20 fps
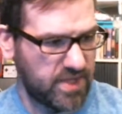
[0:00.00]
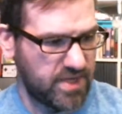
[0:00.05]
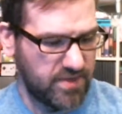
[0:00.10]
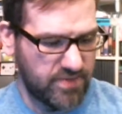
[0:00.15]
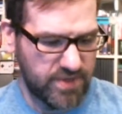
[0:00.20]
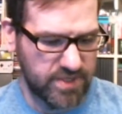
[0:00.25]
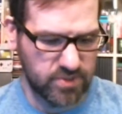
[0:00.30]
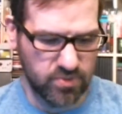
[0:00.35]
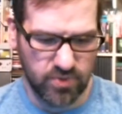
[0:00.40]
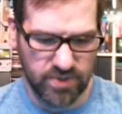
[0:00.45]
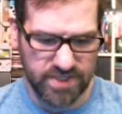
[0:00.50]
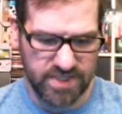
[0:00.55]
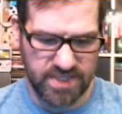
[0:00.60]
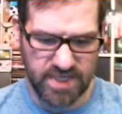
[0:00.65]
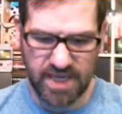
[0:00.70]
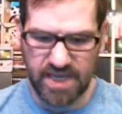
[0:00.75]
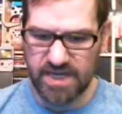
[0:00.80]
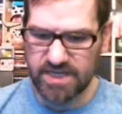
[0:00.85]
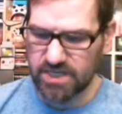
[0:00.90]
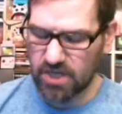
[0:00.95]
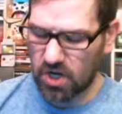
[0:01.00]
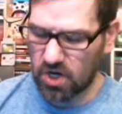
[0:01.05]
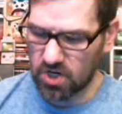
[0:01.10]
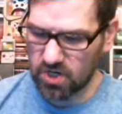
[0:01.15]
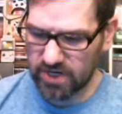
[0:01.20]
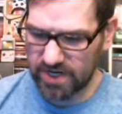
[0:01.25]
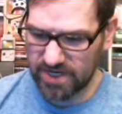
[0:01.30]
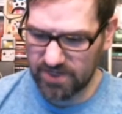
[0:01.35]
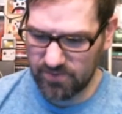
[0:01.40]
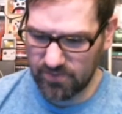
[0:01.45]
This was a
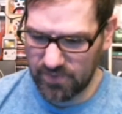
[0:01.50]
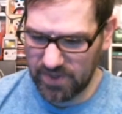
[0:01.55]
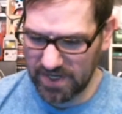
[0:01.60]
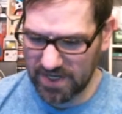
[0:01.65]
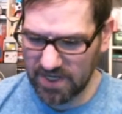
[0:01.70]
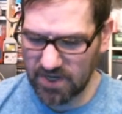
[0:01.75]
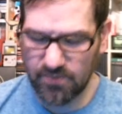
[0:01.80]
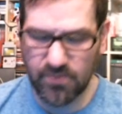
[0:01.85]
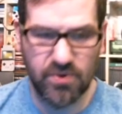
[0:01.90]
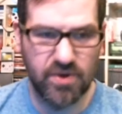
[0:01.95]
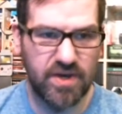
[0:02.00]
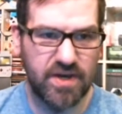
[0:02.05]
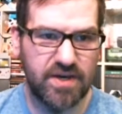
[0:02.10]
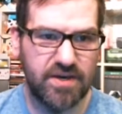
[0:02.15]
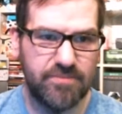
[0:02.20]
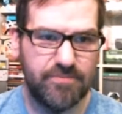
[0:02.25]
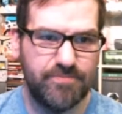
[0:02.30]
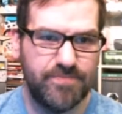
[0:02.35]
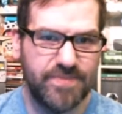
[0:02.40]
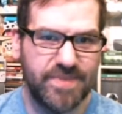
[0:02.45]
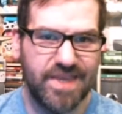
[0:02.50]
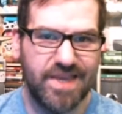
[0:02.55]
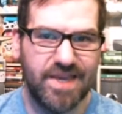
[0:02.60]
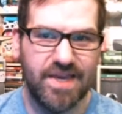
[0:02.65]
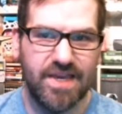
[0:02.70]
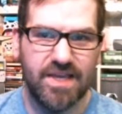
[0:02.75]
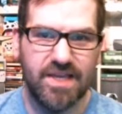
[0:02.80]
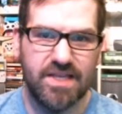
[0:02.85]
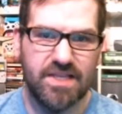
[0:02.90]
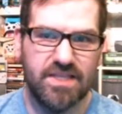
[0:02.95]
Target pickup.
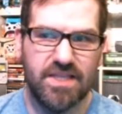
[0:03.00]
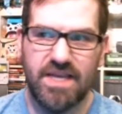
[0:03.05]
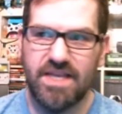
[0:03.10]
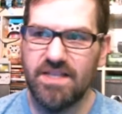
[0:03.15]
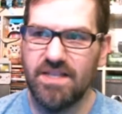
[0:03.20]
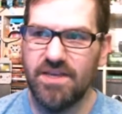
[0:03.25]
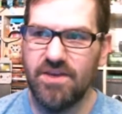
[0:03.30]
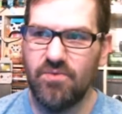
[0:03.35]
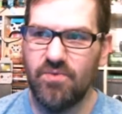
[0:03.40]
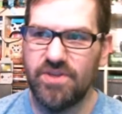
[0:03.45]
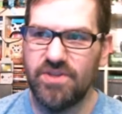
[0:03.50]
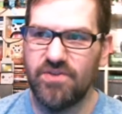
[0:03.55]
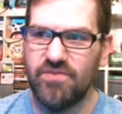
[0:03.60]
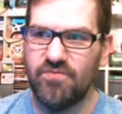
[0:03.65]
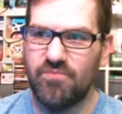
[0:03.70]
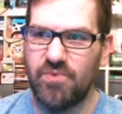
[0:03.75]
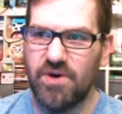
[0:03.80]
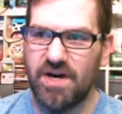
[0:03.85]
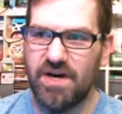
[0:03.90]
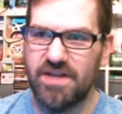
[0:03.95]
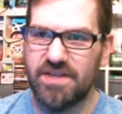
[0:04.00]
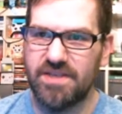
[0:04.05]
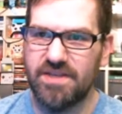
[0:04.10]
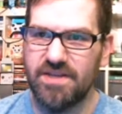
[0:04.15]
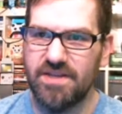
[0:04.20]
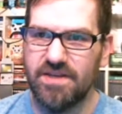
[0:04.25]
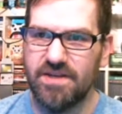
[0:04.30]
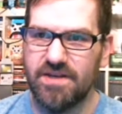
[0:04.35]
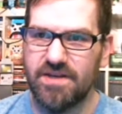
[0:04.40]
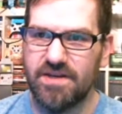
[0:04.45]
Lately, when you've bought
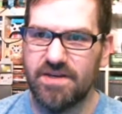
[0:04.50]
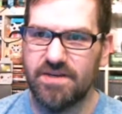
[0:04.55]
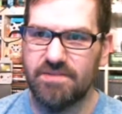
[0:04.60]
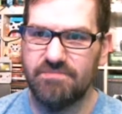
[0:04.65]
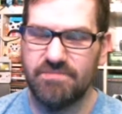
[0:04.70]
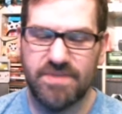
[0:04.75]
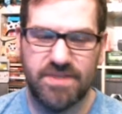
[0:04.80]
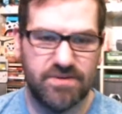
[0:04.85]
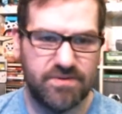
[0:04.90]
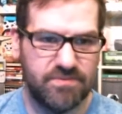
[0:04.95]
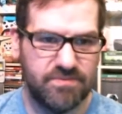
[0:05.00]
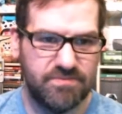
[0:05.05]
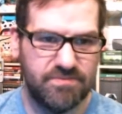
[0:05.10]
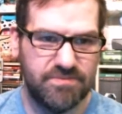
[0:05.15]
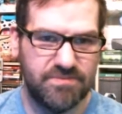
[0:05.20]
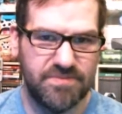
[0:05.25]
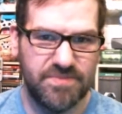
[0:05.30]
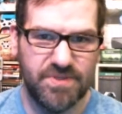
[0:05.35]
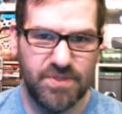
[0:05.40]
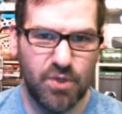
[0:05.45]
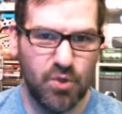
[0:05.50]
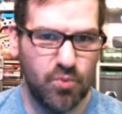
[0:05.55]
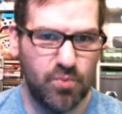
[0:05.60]
2